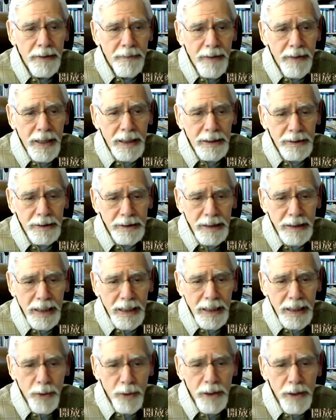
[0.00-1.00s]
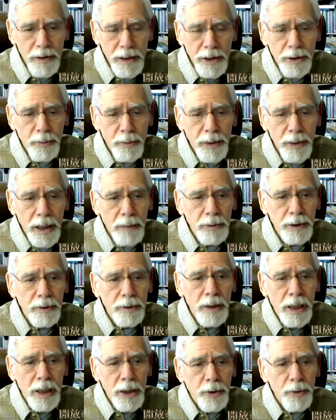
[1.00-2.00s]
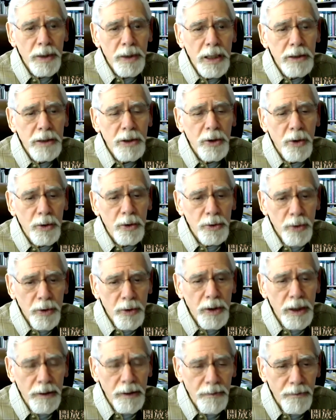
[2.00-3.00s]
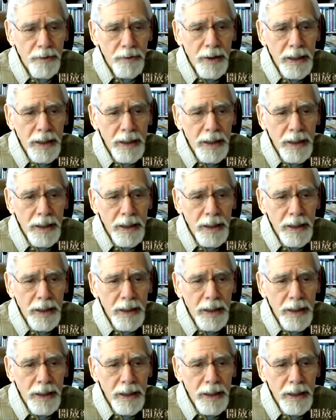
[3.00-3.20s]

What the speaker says: And we need to be able to create the alternative